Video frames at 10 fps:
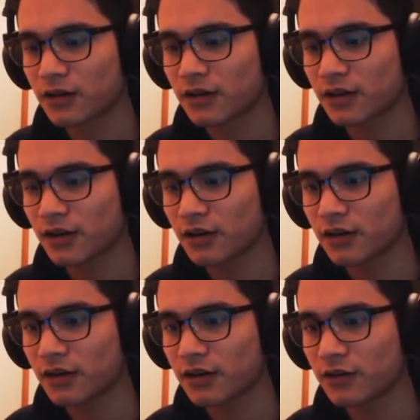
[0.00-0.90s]

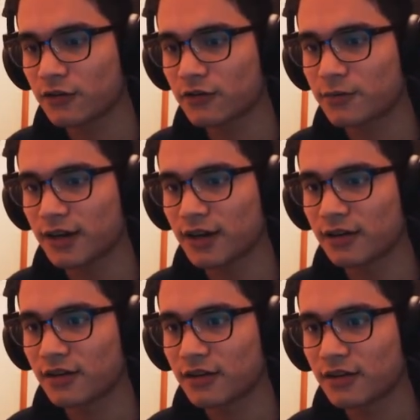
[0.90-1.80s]
Okay, uh, use
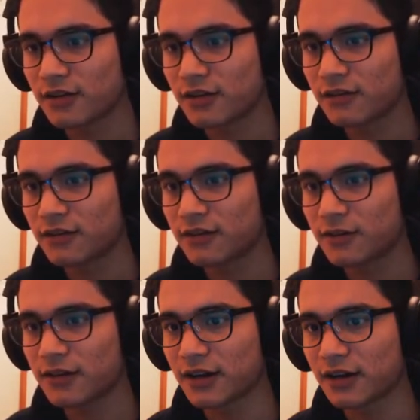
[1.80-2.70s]
bed.
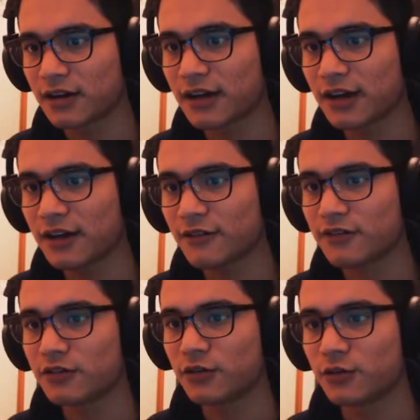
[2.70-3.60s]
Sleep now. I'll
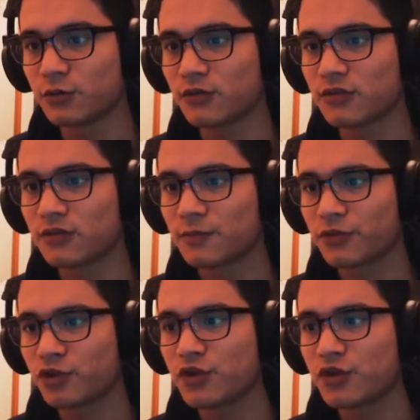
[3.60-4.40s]
have a snooze.